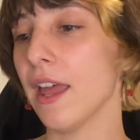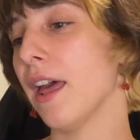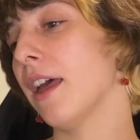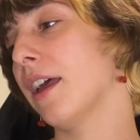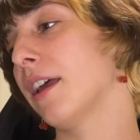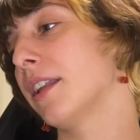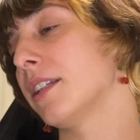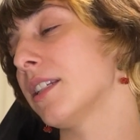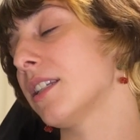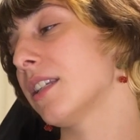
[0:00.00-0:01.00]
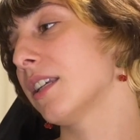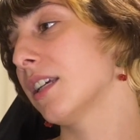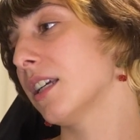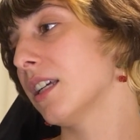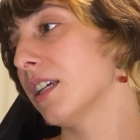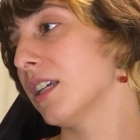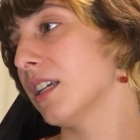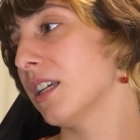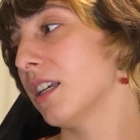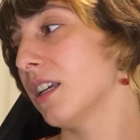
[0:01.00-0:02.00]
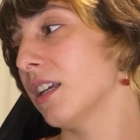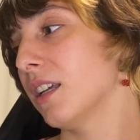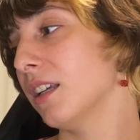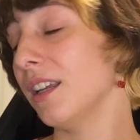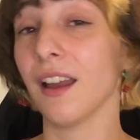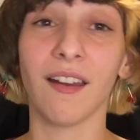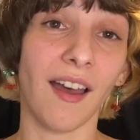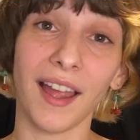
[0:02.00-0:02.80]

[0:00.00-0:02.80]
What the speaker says: And yeah,